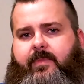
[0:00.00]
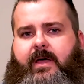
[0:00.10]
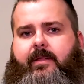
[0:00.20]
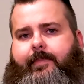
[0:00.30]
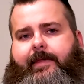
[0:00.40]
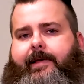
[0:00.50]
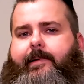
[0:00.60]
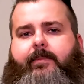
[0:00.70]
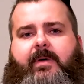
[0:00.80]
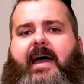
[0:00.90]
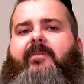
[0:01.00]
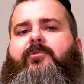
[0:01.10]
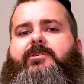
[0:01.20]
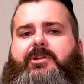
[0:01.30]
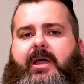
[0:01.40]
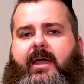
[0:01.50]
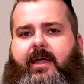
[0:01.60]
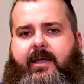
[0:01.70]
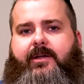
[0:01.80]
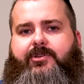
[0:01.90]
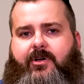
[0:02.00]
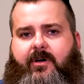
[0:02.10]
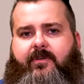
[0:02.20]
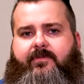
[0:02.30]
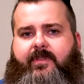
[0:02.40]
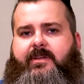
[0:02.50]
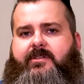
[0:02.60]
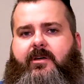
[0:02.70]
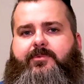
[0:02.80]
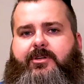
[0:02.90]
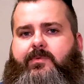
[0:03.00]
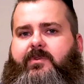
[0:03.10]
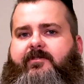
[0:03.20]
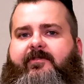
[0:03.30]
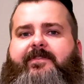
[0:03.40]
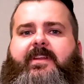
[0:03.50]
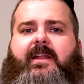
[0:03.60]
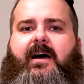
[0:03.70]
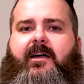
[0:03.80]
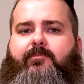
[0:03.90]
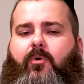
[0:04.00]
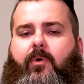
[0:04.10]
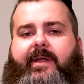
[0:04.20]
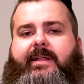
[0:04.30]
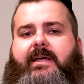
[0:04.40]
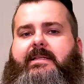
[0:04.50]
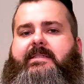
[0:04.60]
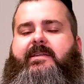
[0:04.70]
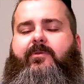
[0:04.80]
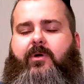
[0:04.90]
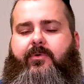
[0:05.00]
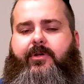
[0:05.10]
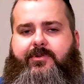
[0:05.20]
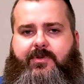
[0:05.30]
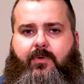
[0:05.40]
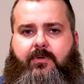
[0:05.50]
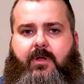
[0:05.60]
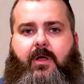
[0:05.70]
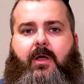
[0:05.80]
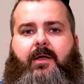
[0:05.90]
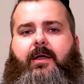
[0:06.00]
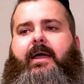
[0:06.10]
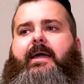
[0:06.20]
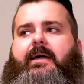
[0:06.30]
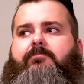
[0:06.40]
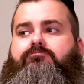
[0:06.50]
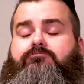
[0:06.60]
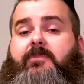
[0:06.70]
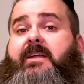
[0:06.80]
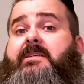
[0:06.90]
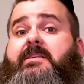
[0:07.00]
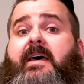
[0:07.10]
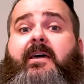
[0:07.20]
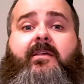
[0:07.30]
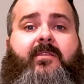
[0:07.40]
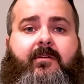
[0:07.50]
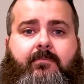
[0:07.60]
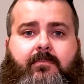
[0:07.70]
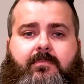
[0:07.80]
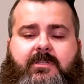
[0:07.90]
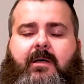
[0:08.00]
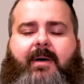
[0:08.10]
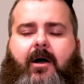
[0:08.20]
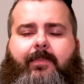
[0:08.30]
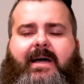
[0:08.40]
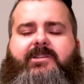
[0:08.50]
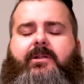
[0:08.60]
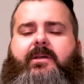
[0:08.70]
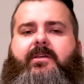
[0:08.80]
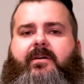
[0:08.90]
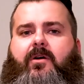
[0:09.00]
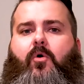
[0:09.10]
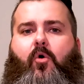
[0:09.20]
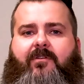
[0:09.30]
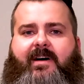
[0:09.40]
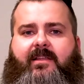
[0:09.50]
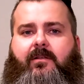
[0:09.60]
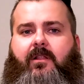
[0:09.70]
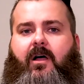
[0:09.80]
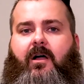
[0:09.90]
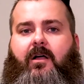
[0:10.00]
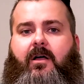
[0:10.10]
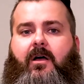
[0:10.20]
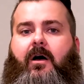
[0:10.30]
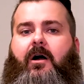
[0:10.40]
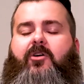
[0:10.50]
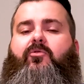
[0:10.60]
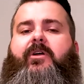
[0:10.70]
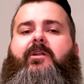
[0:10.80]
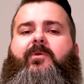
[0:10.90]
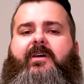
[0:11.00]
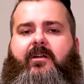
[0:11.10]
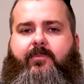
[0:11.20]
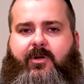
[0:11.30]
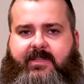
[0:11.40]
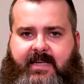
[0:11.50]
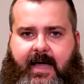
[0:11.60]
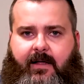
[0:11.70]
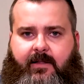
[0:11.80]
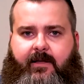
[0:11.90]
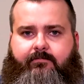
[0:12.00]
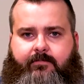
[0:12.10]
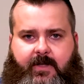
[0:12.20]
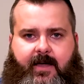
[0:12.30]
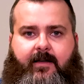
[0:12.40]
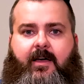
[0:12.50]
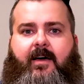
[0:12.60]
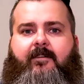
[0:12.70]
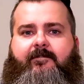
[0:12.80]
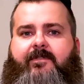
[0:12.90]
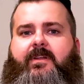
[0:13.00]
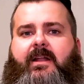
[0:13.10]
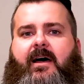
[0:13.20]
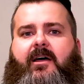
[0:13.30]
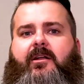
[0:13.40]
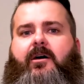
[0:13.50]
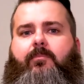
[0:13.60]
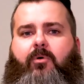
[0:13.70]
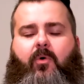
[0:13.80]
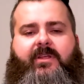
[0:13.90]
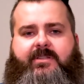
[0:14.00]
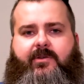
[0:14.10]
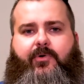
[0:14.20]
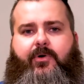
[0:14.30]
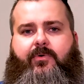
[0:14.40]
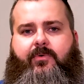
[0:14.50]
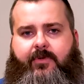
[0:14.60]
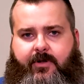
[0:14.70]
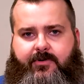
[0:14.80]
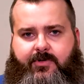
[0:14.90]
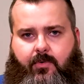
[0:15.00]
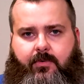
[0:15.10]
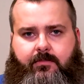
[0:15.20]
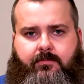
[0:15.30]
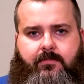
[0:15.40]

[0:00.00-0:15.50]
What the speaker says: that the average age of these subjects was 59.0 years old. And let's say that somehow magically their Horvath clock agreed with that number exactly, okay? 59.0 years old.